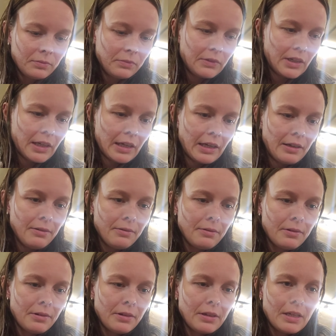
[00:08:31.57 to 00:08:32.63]
Okay.
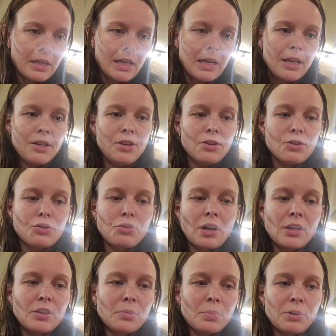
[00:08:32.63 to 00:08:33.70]
And your
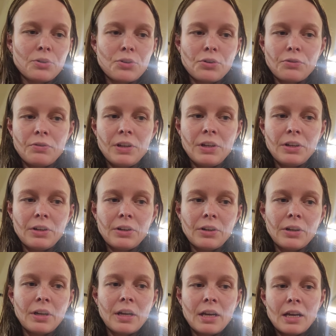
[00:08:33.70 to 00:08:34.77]
strength to
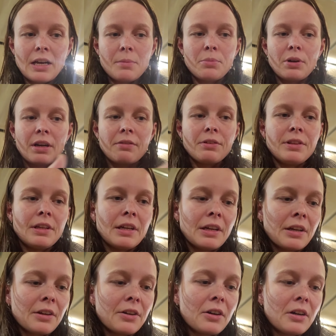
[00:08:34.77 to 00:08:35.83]
persevere and put everything
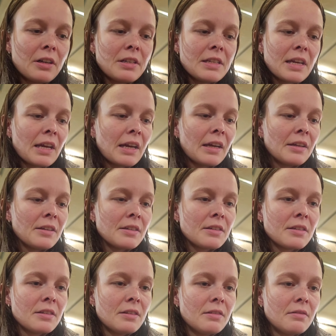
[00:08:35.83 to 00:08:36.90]
in God's
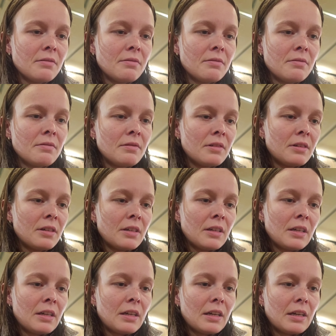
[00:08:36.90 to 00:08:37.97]
hands
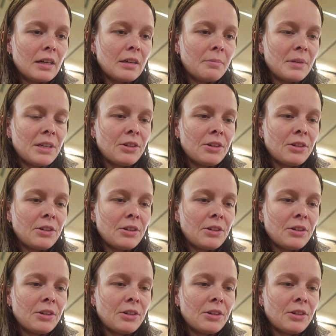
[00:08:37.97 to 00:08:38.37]
um,